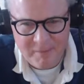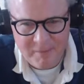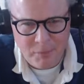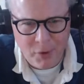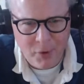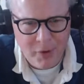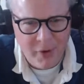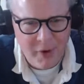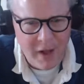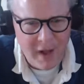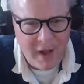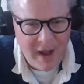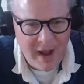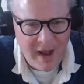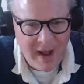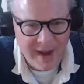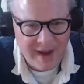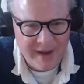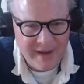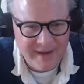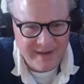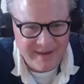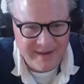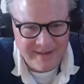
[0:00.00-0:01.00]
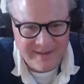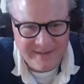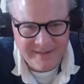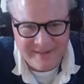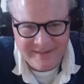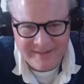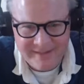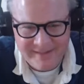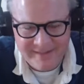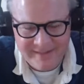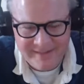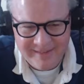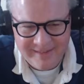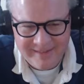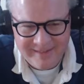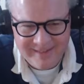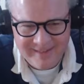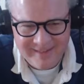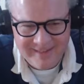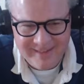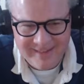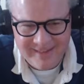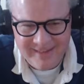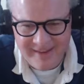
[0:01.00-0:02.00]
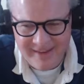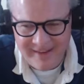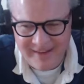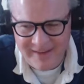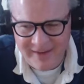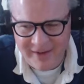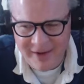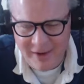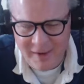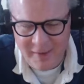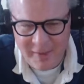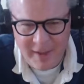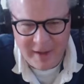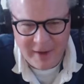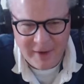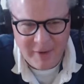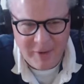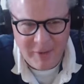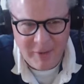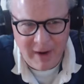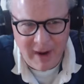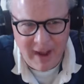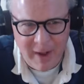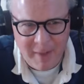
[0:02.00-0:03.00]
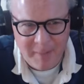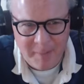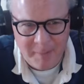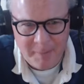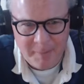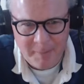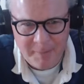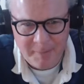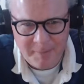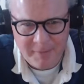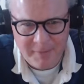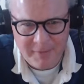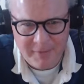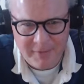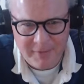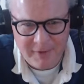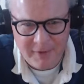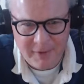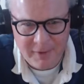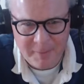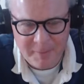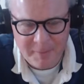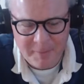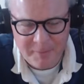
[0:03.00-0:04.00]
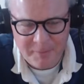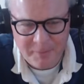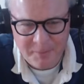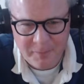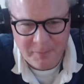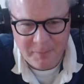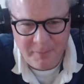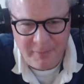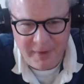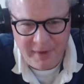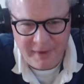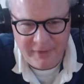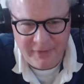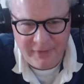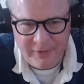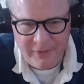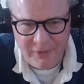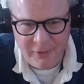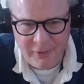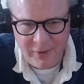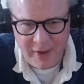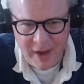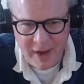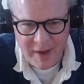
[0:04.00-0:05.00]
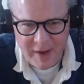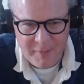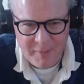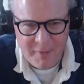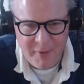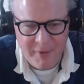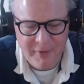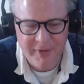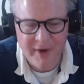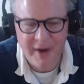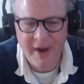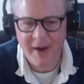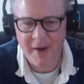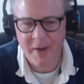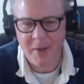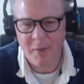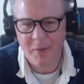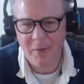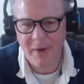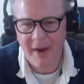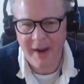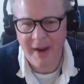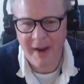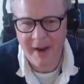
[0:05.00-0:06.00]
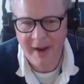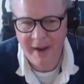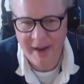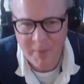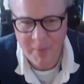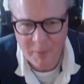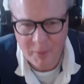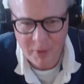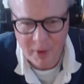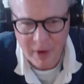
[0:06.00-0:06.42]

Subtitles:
burdock and all that crap. So best to kind of move it out of the way and get it